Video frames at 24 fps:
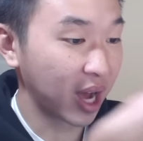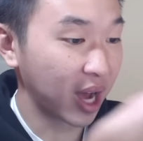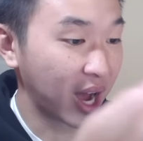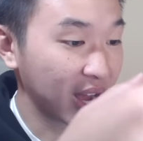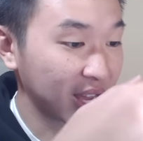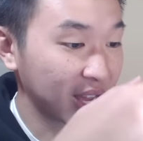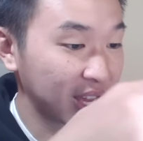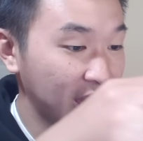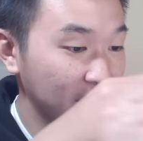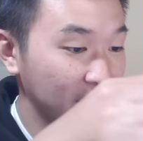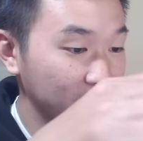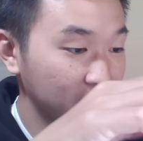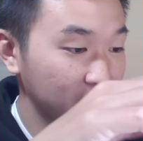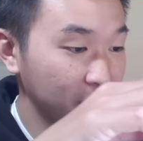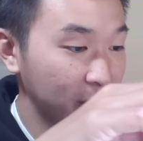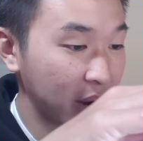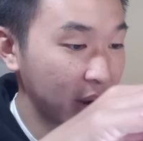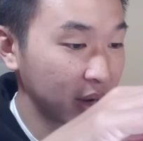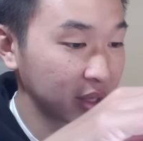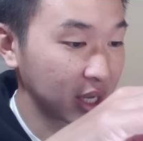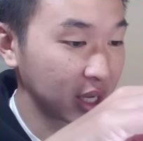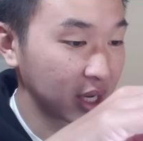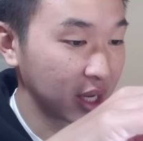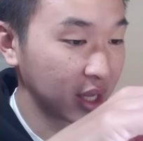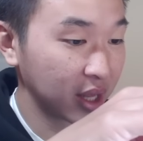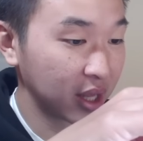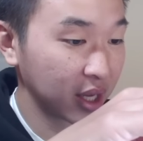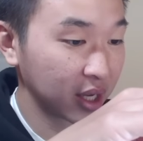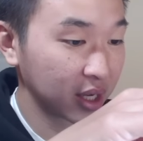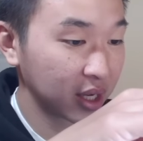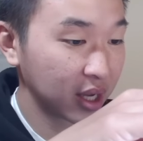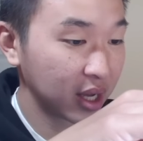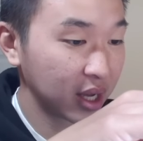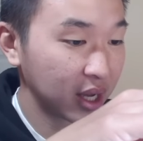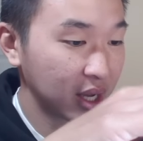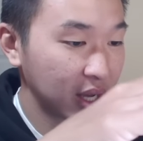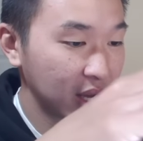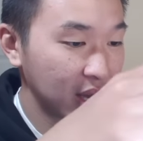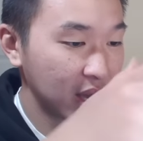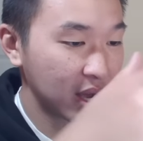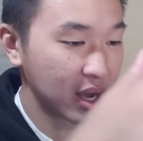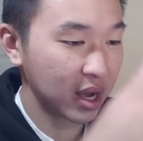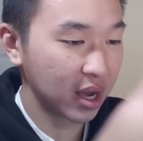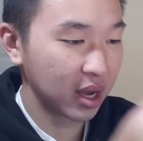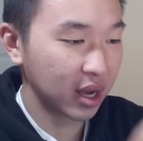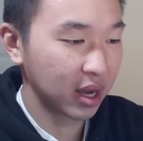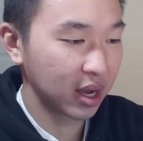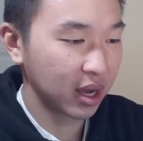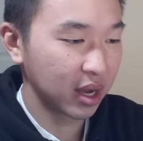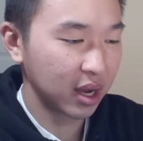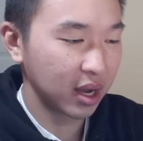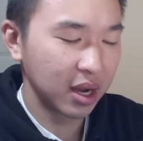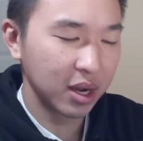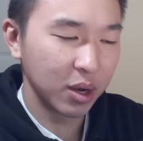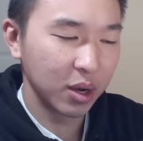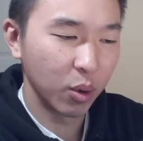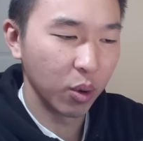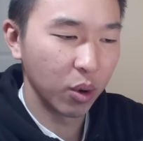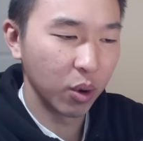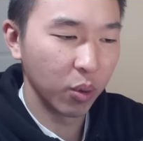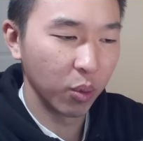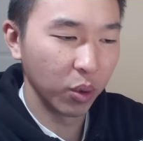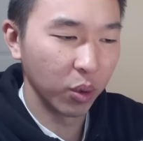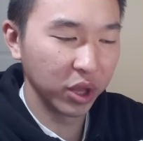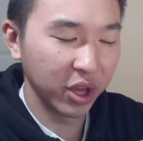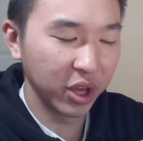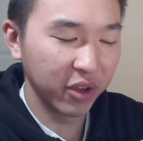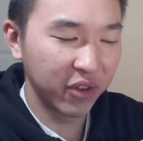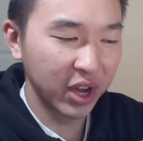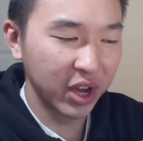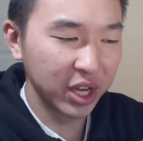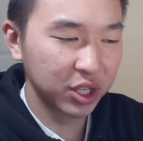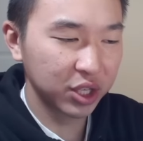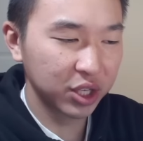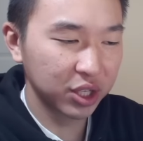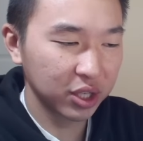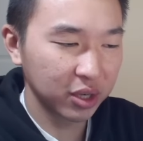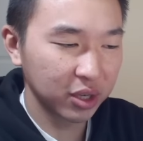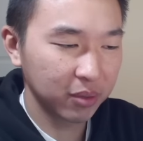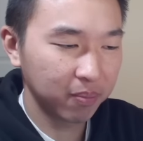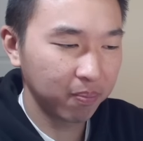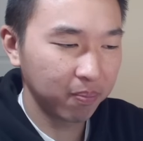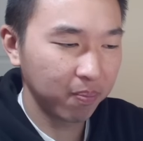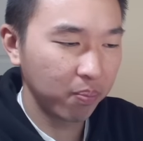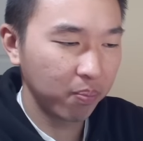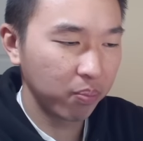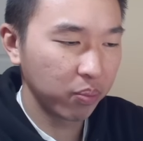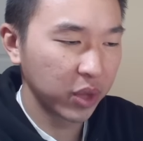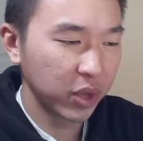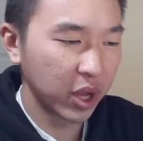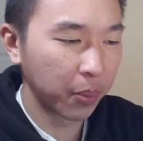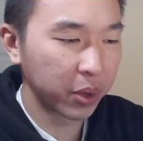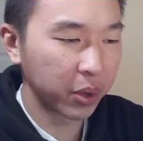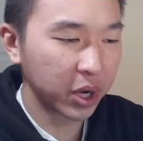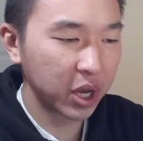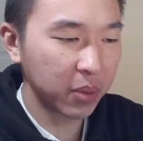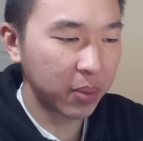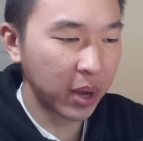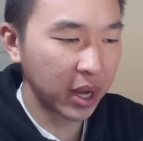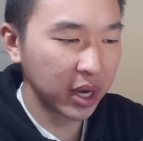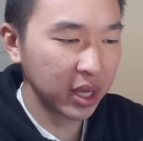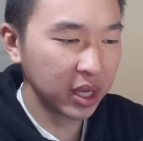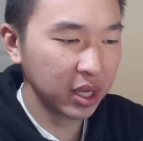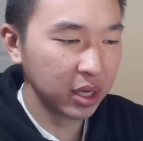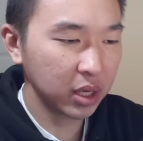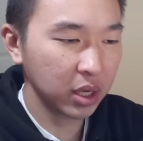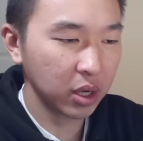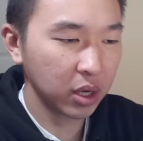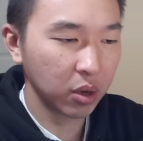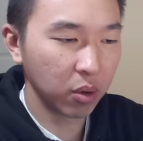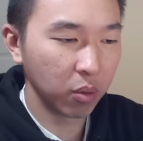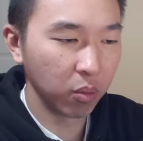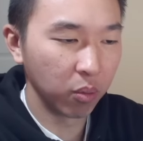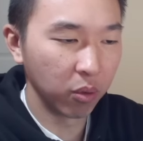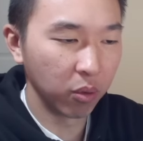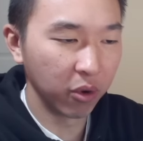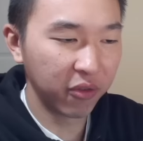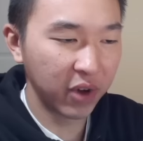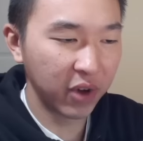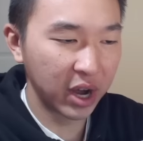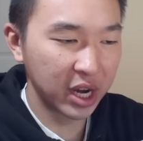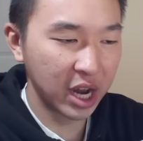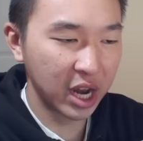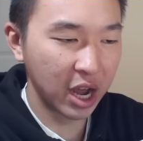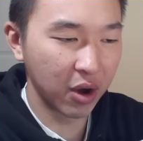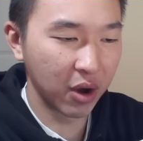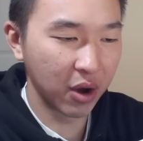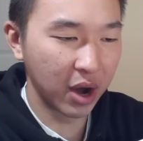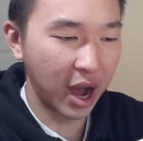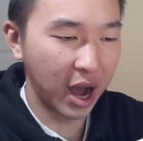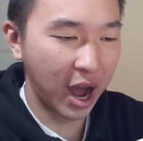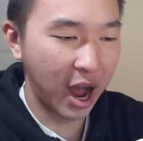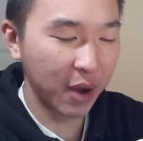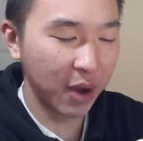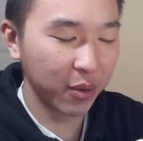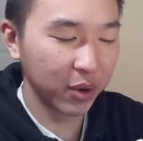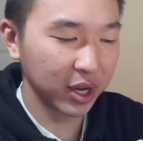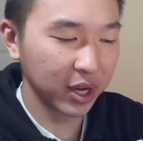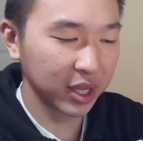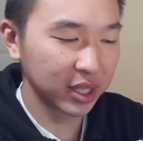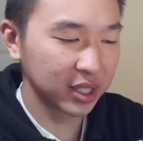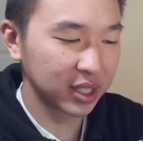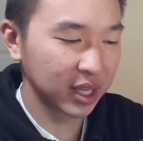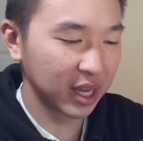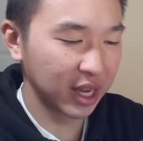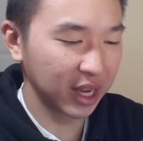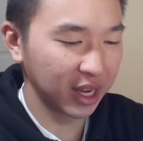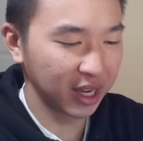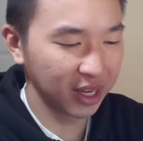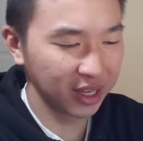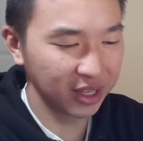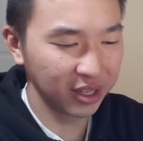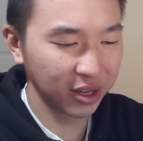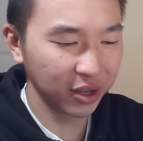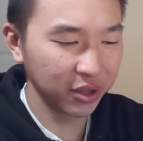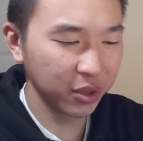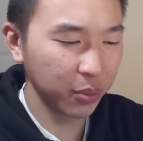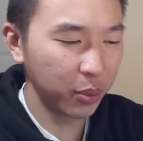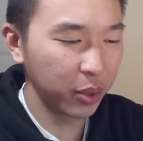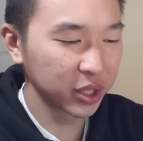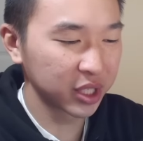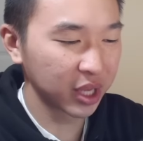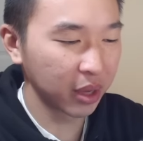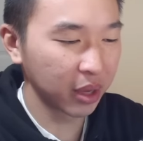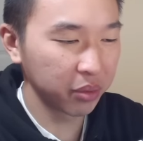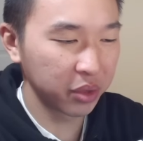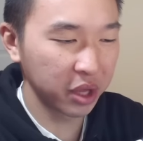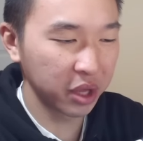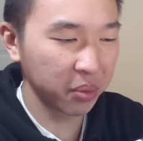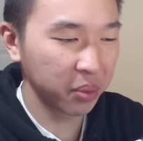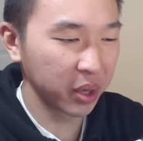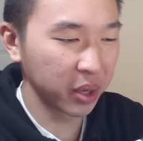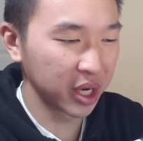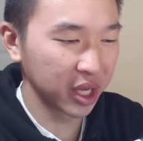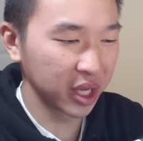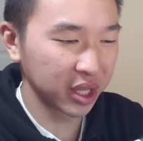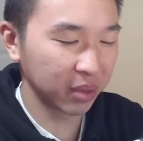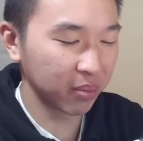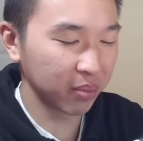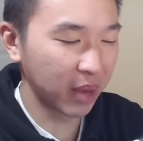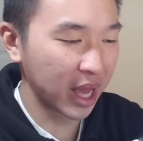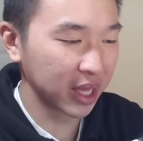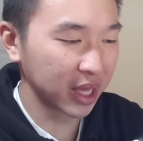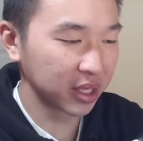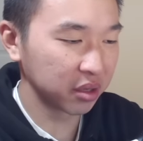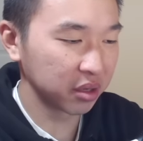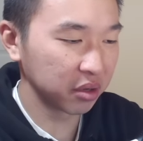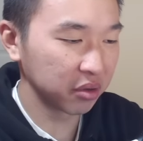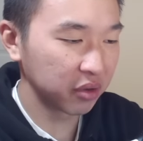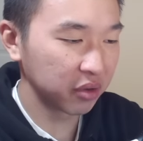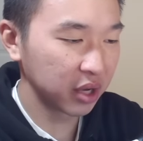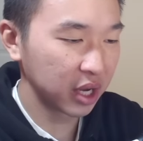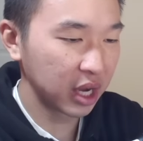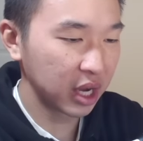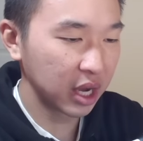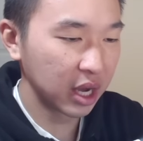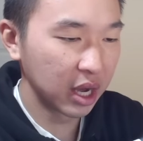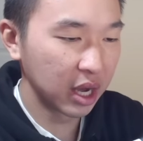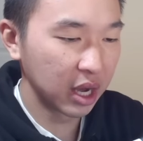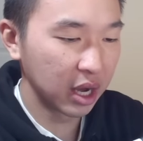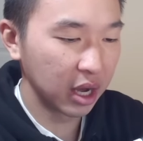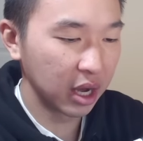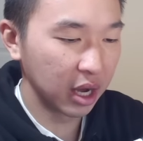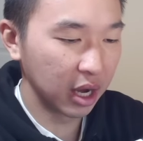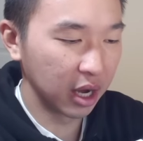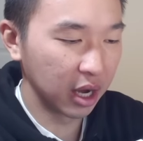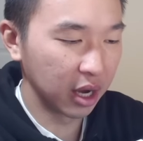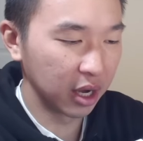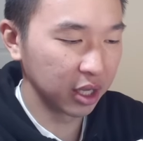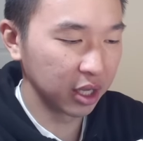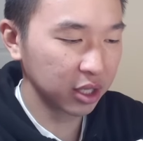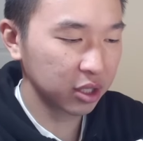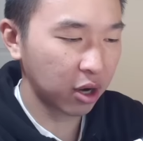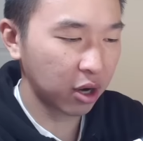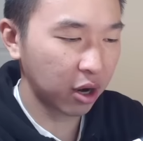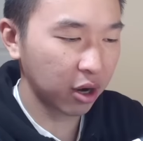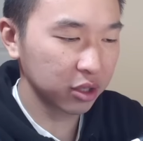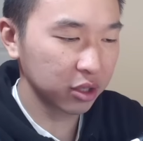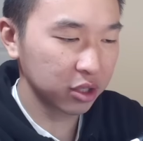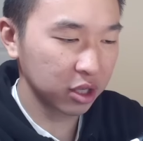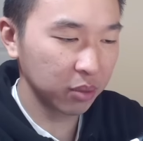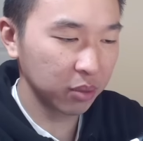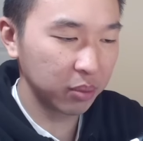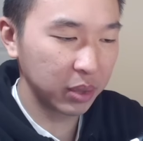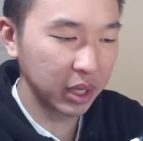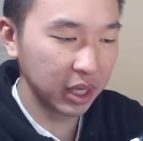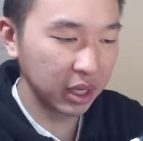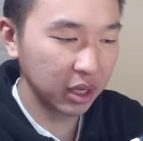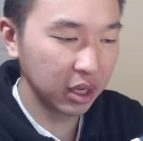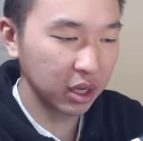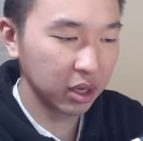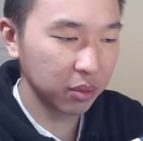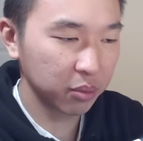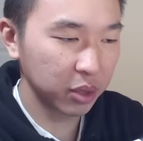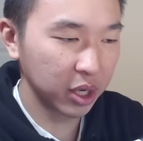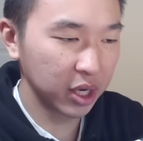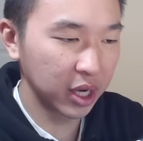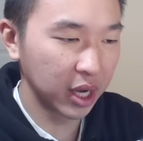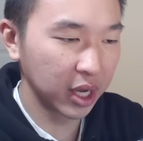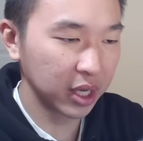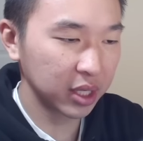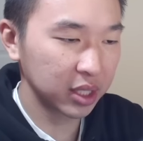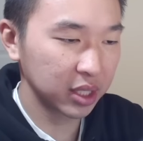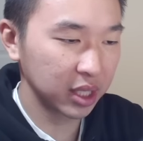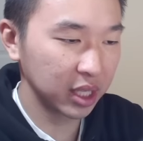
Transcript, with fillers: I can't really compare it to anything. Will they fetch a pretty penny? We'll find out. I want to say you know they'll pull something, but nothing massive. Uh, his cards could be pretty nice.